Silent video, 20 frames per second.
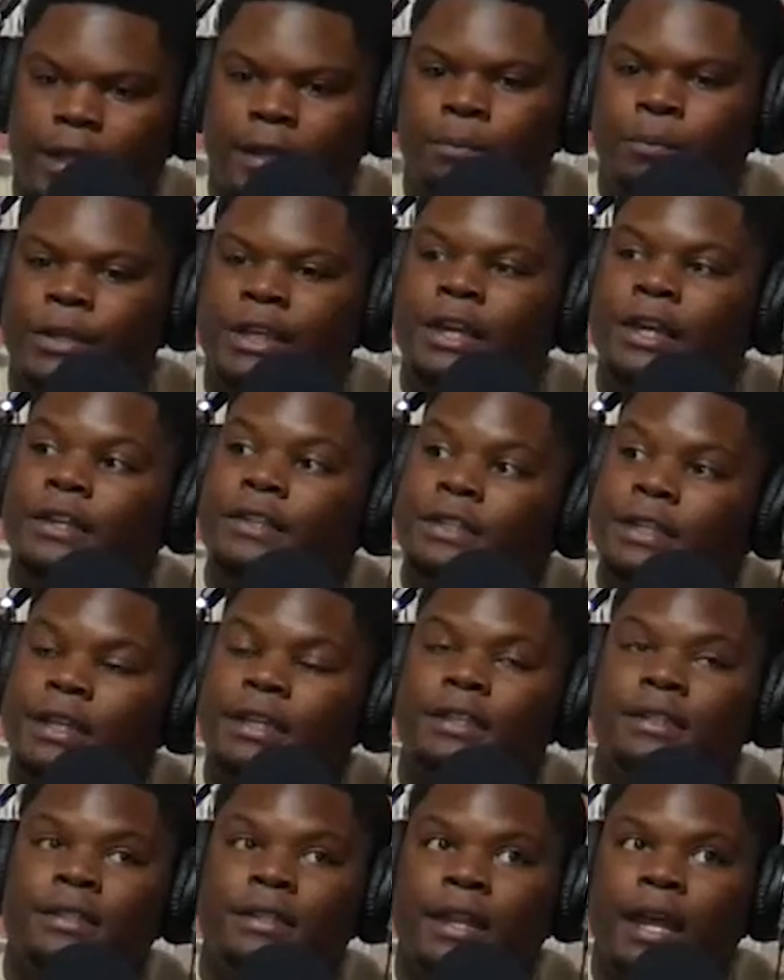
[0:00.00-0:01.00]
and because he
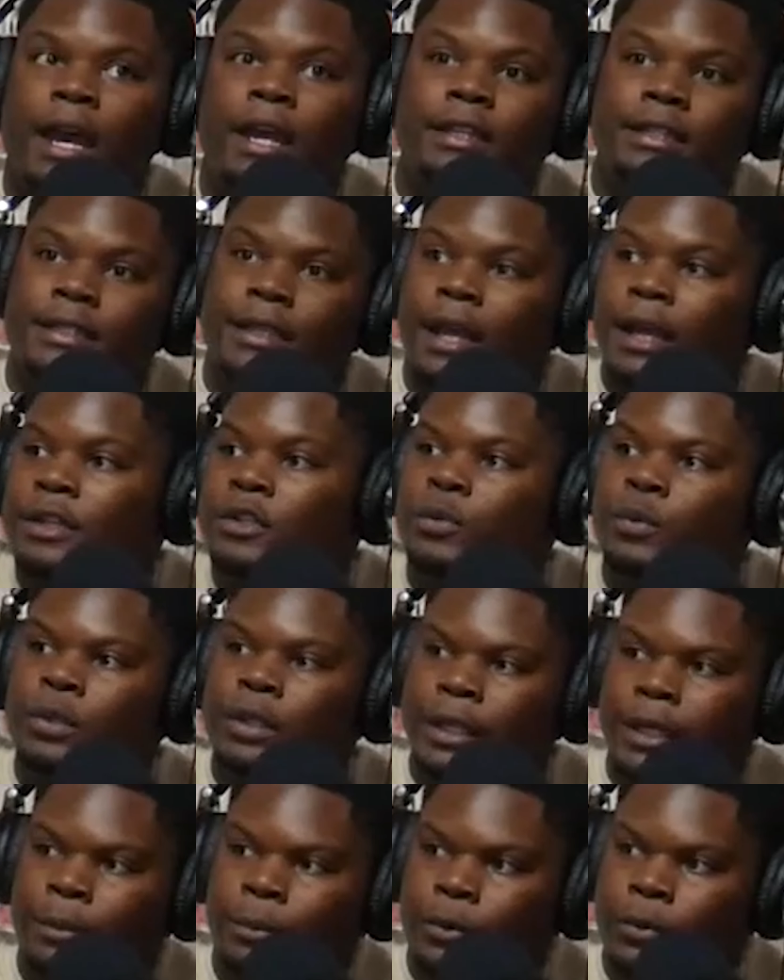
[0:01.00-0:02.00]
is not signed to a
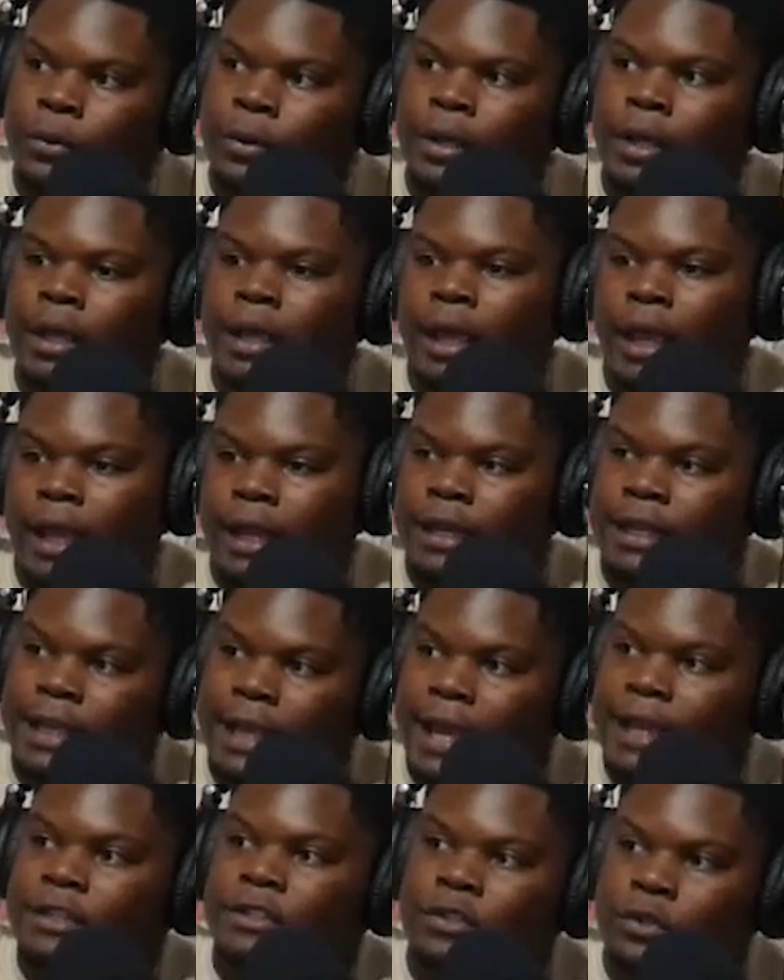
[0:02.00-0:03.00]
label and he
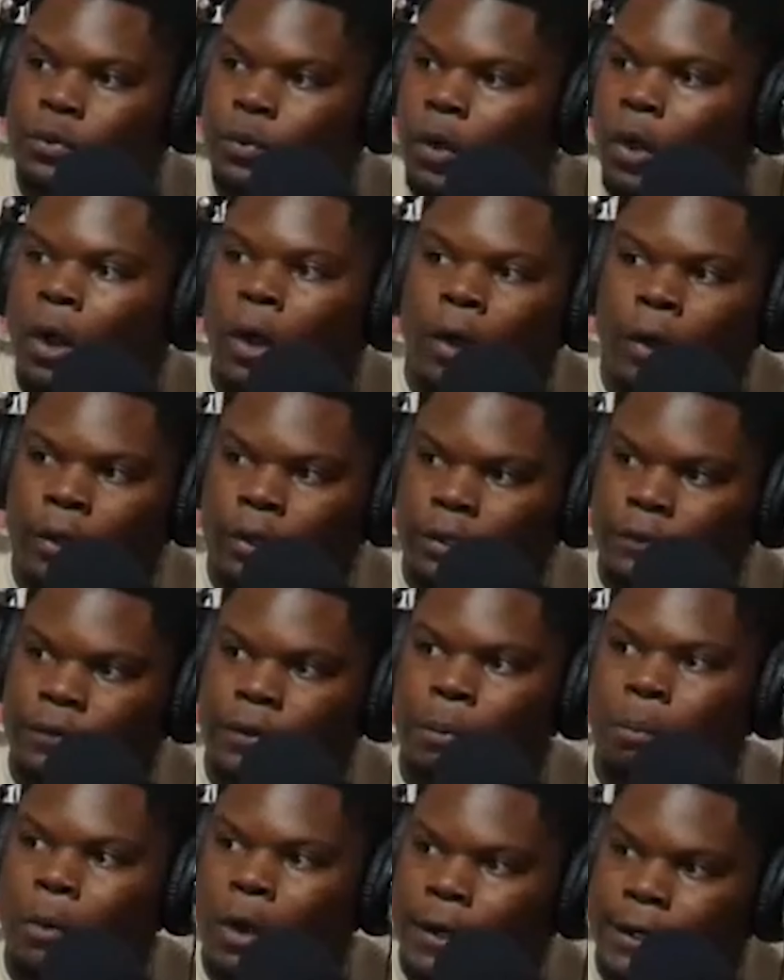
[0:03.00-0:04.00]
has to do all of
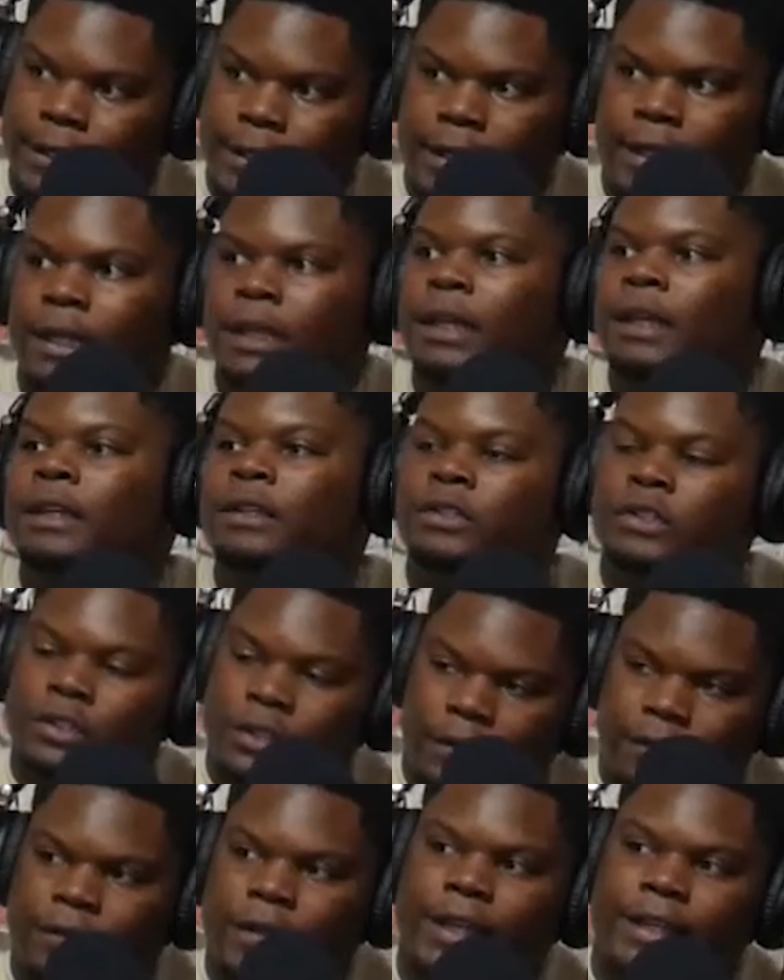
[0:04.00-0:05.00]
the marketing and
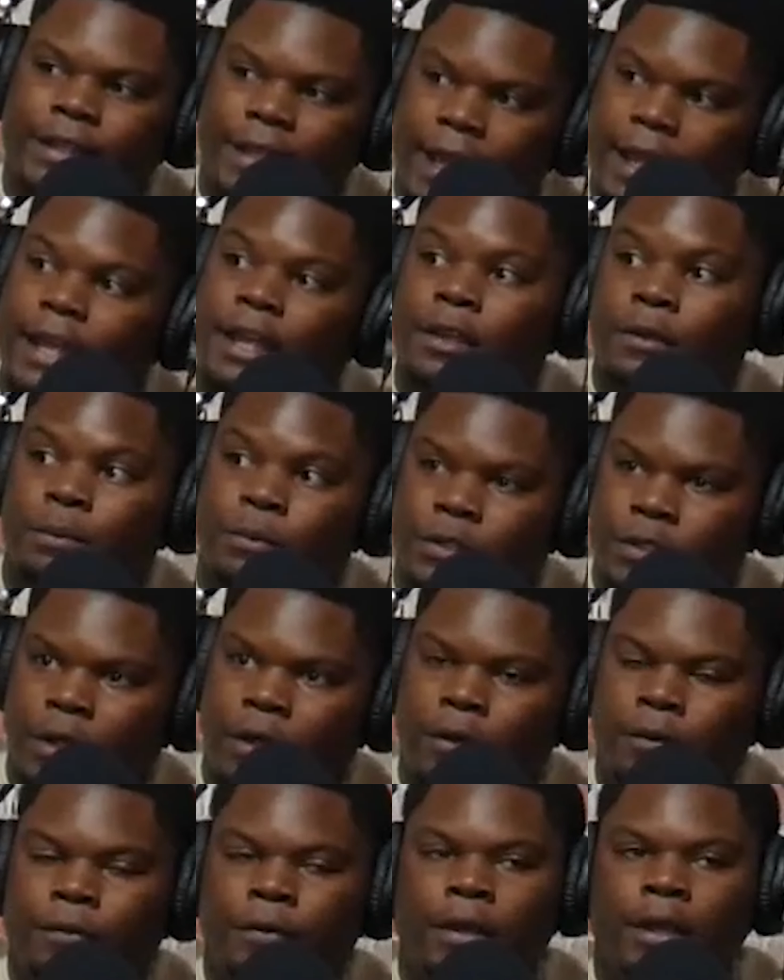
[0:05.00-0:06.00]
stuff like that
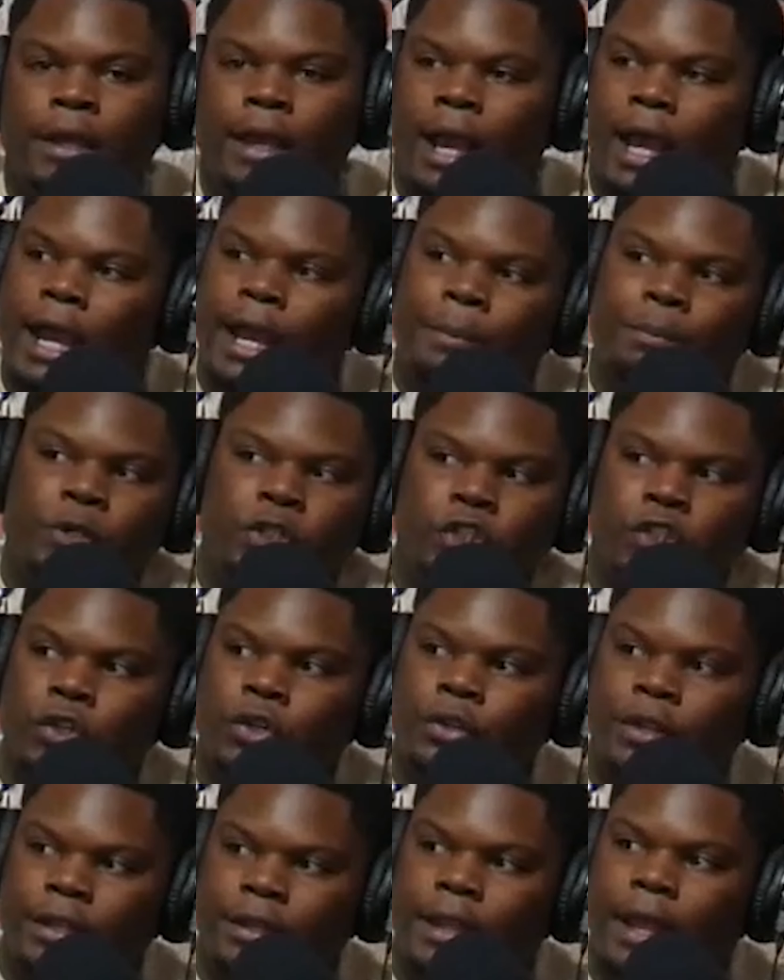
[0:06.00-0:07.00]
himself i'm
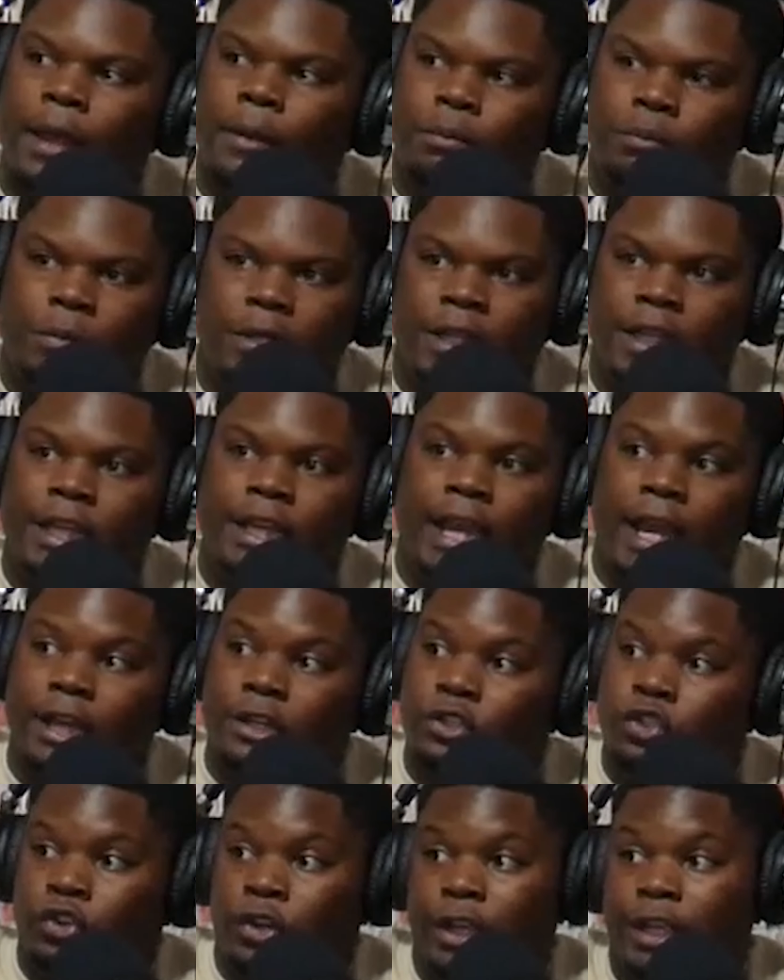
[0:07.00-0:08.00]
sure that that he
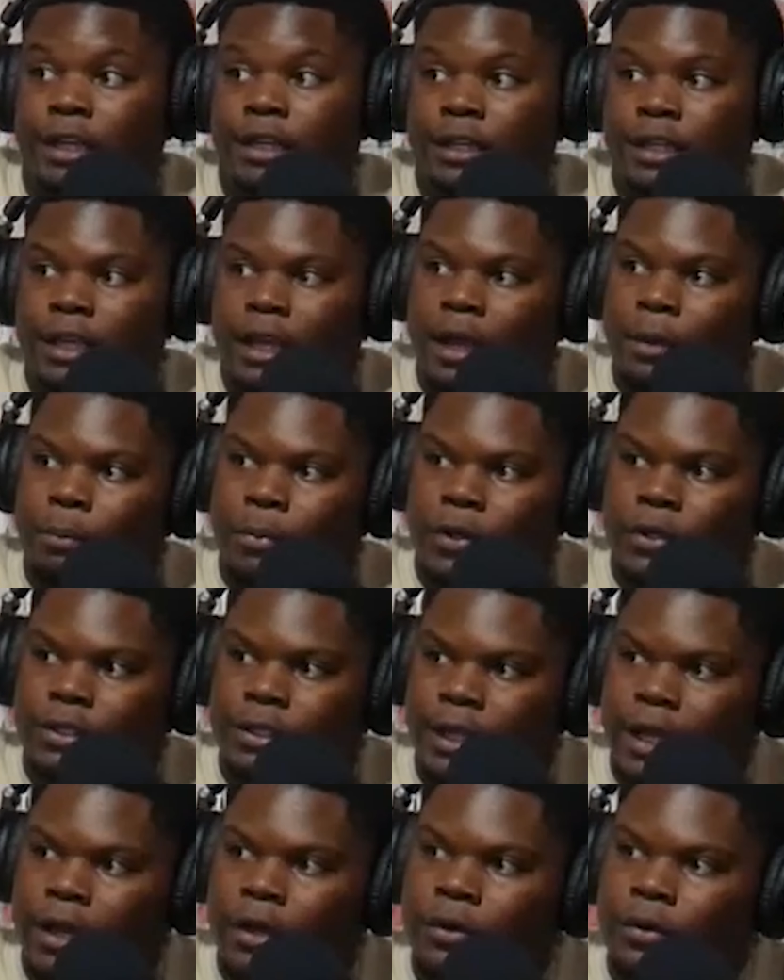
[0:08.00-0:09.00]
got drained he got
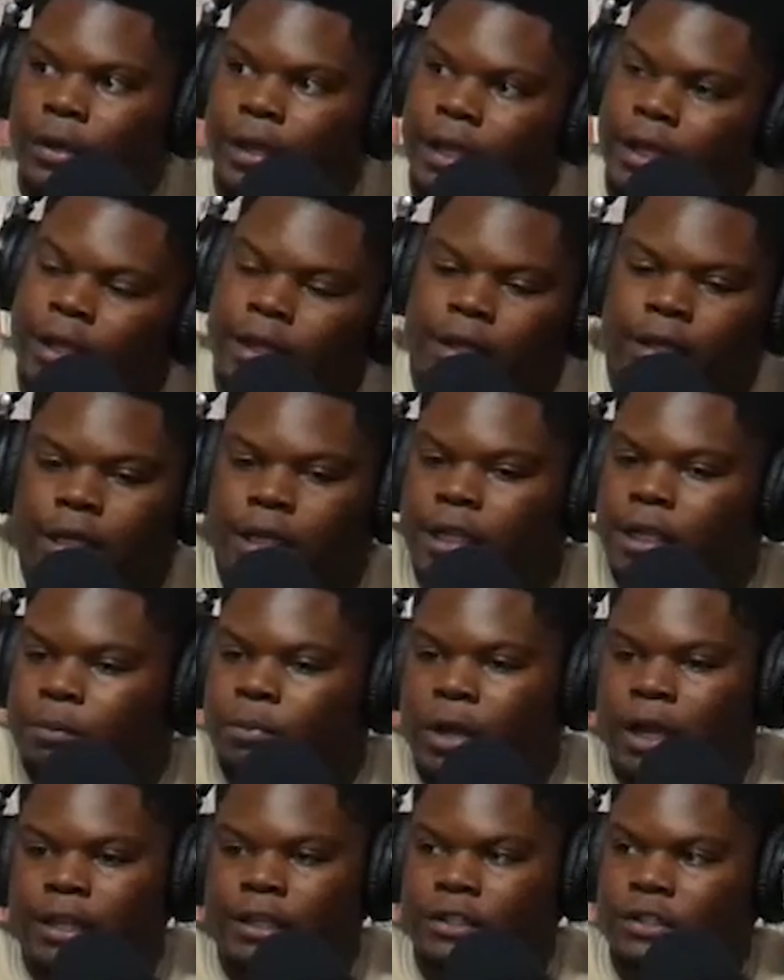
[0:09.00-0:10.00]
burnt out and he
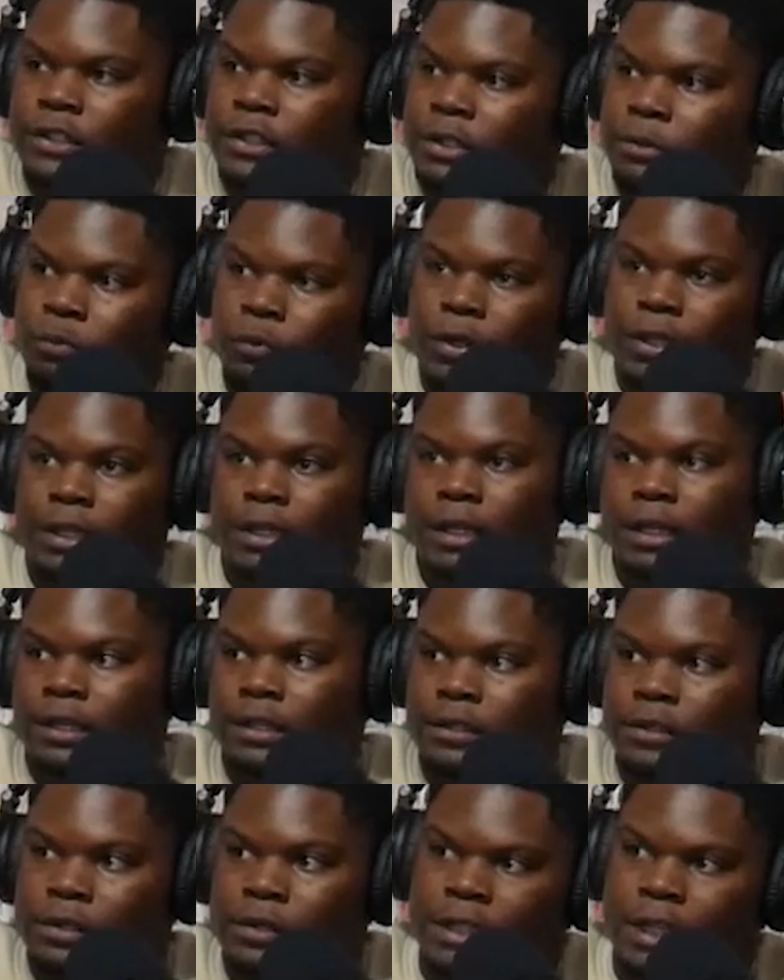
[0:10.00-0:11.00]
probably just really
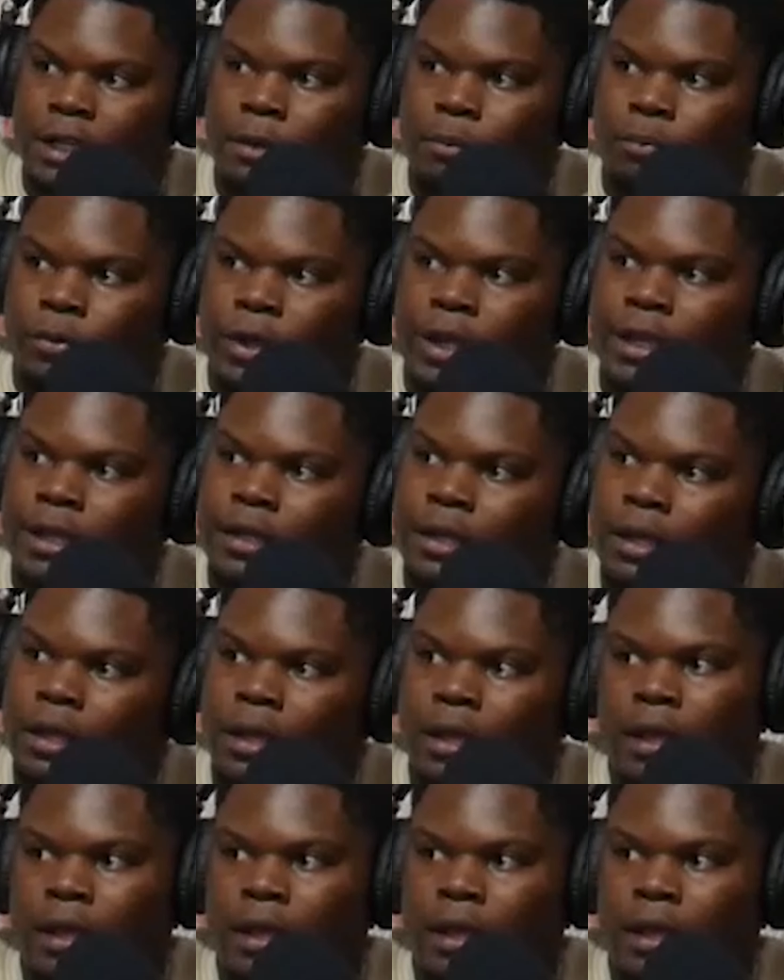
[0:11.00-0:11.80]
needed to take a break